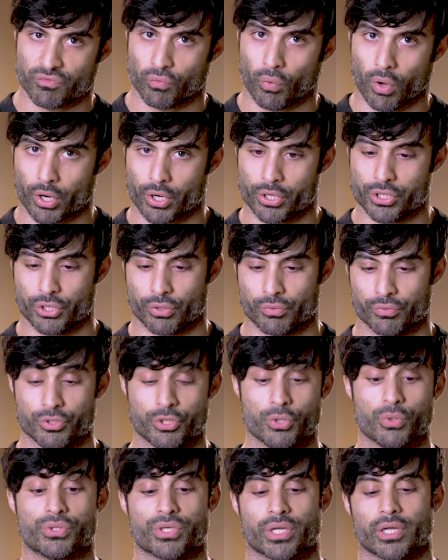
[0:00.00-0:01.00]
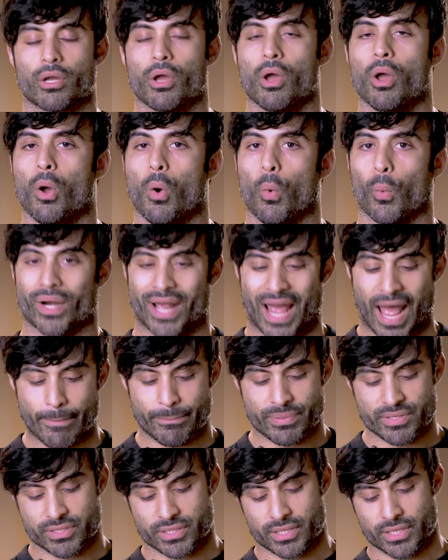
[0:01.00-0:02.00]
of water you're using. What
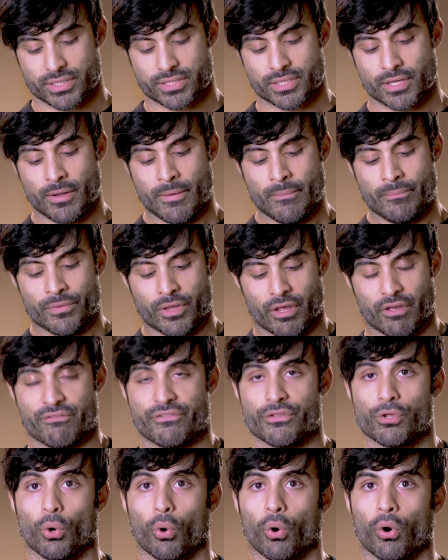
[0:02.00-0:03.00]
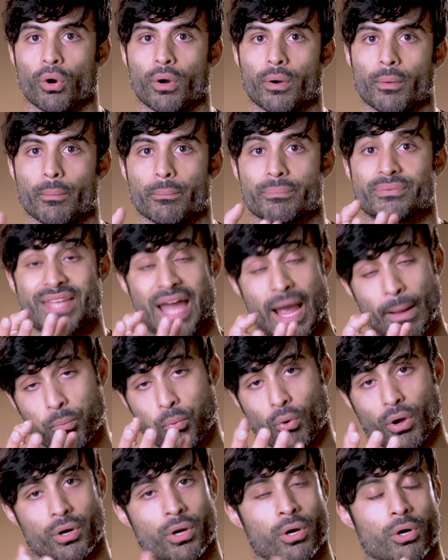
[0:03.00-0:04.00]
happens is, if your
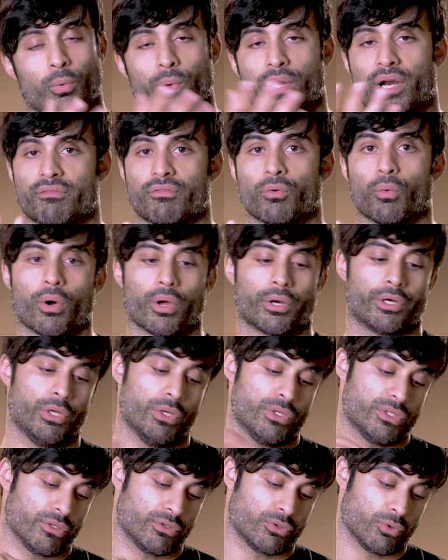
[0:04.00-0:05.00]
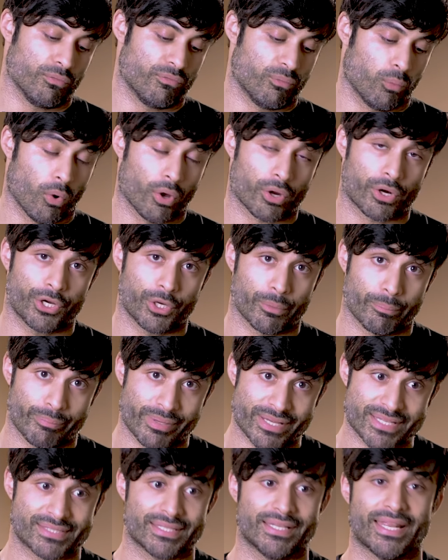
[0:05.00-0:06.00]
tap water or whatever water you're using to water your
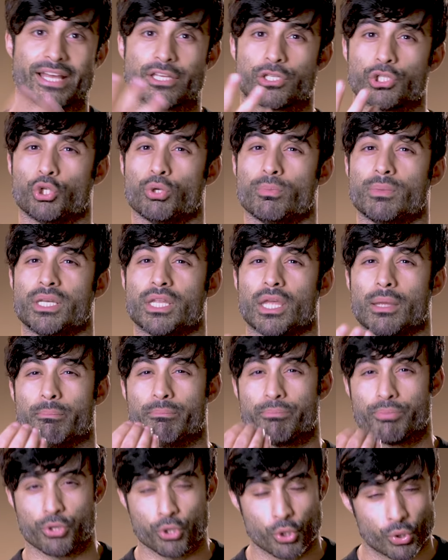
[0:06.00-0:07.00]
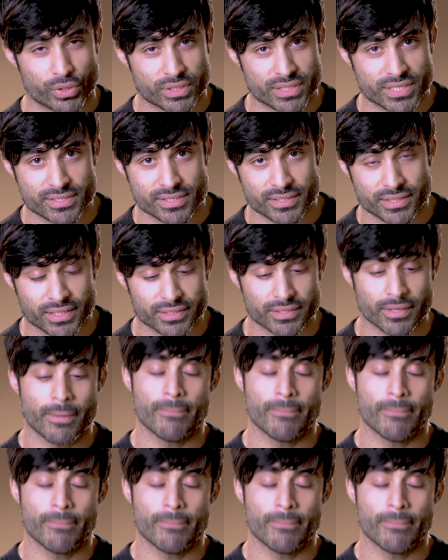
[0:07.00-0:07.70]
peace lily has too many impurities in it,